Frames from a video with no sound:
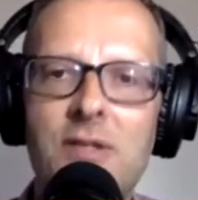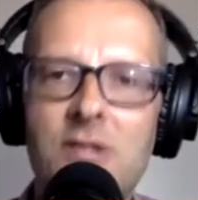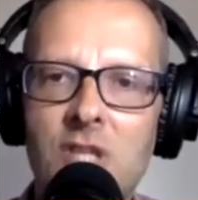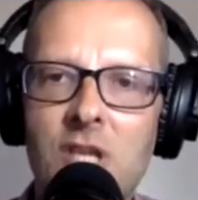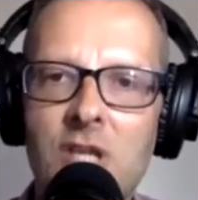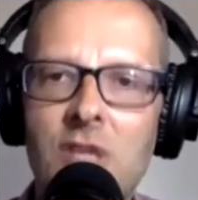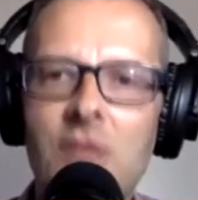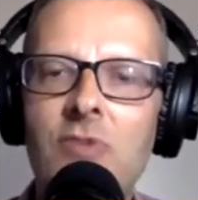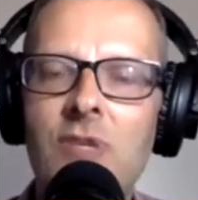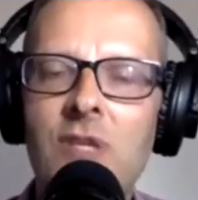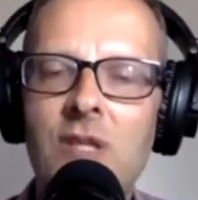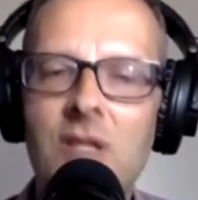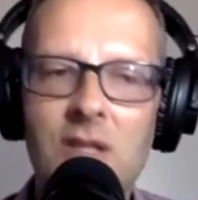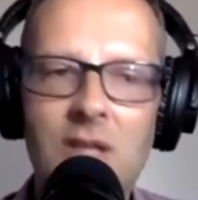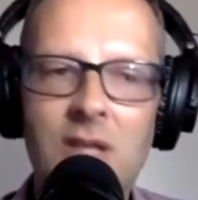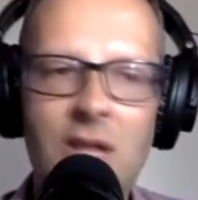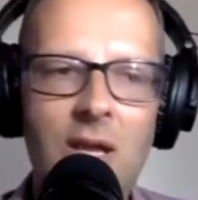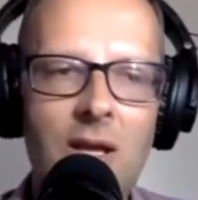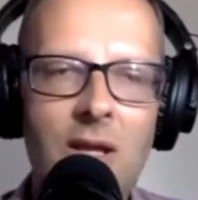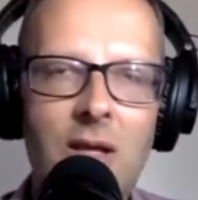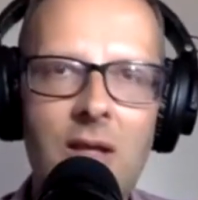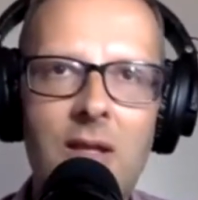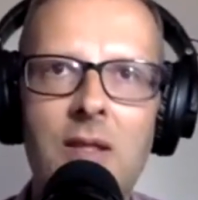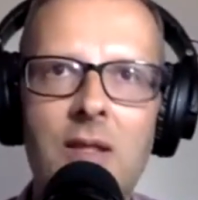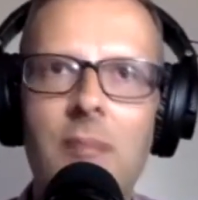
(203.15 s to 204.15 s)
generally
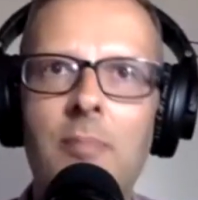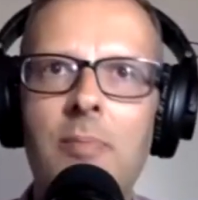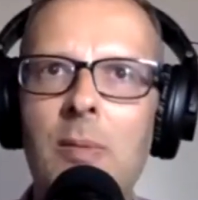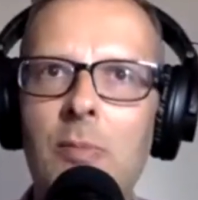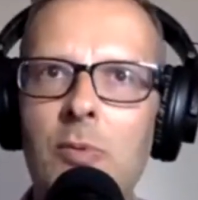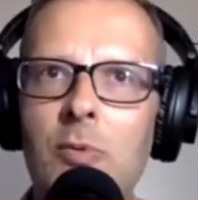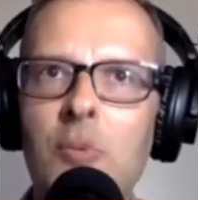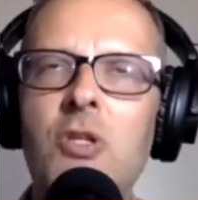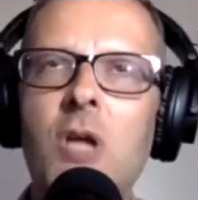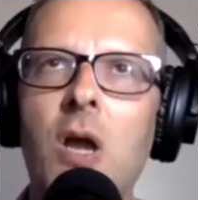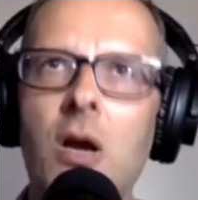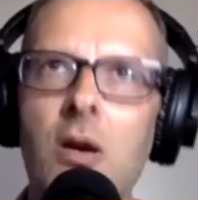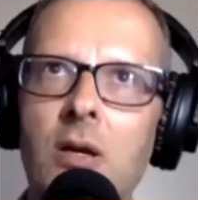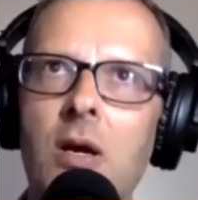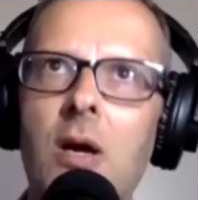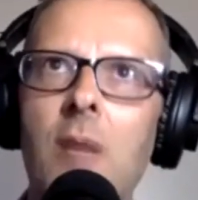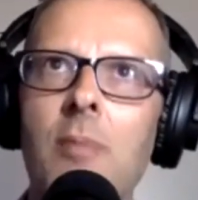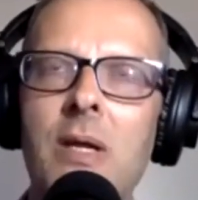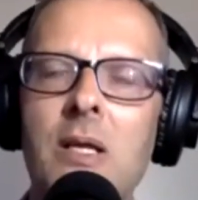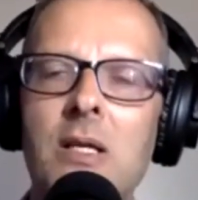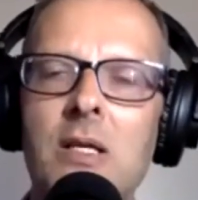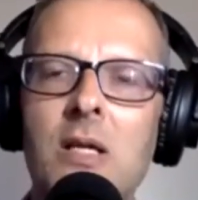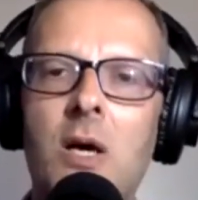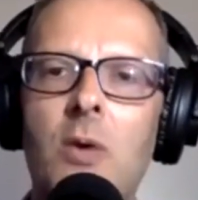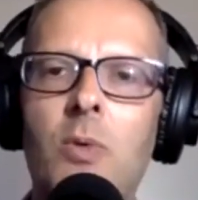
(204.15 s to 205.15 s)
think that people don't like
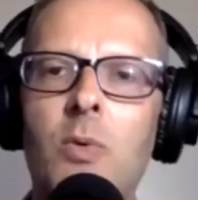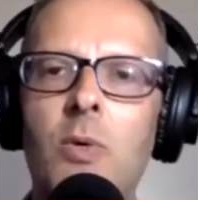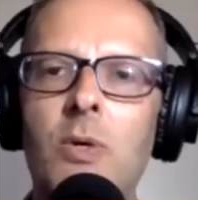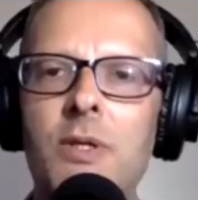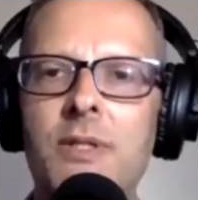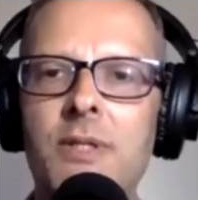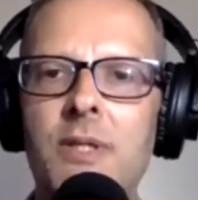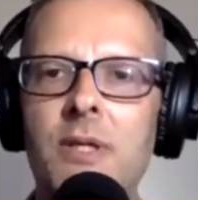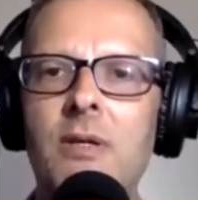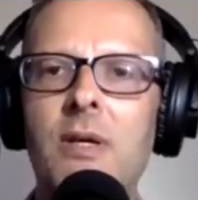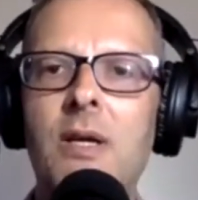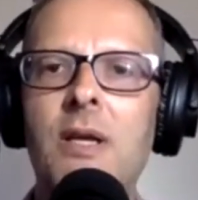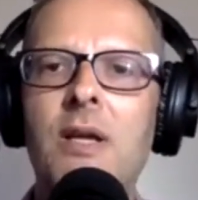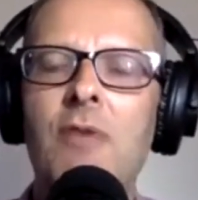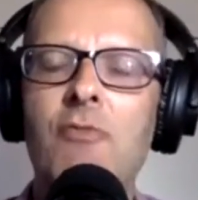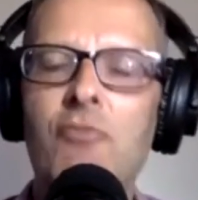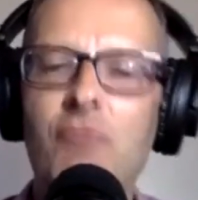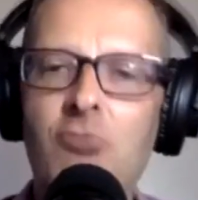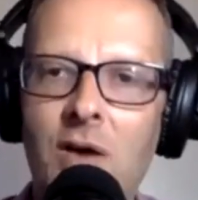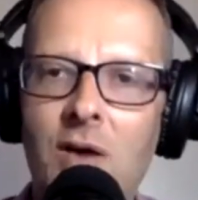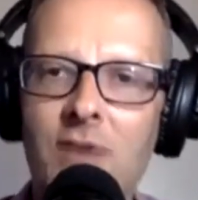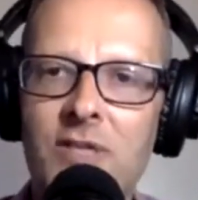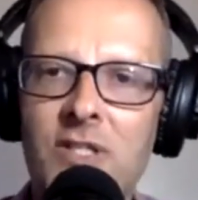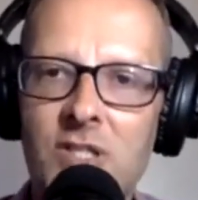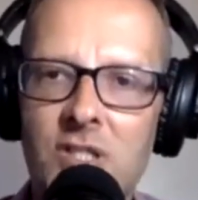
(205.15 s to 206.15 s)
being told what to do and they'd
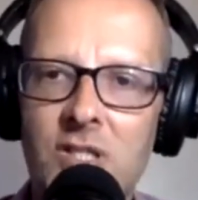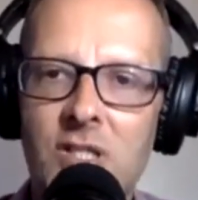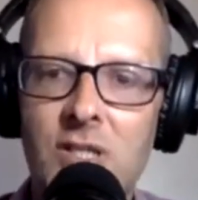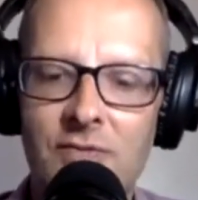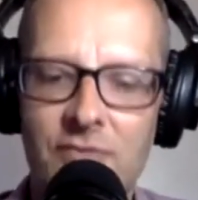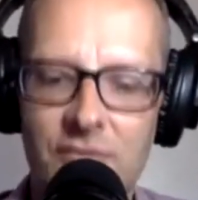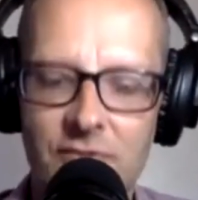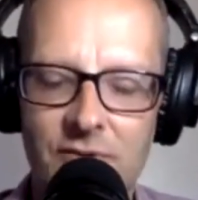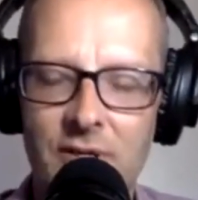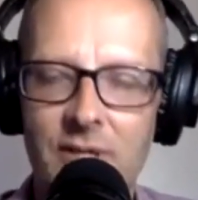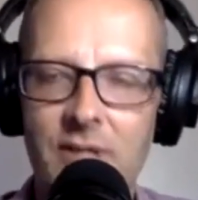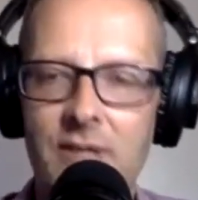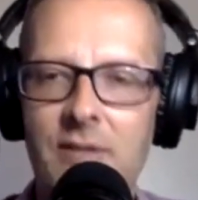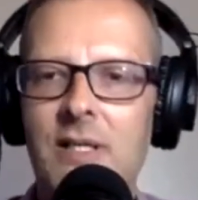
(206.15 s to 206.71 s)
rather discover it.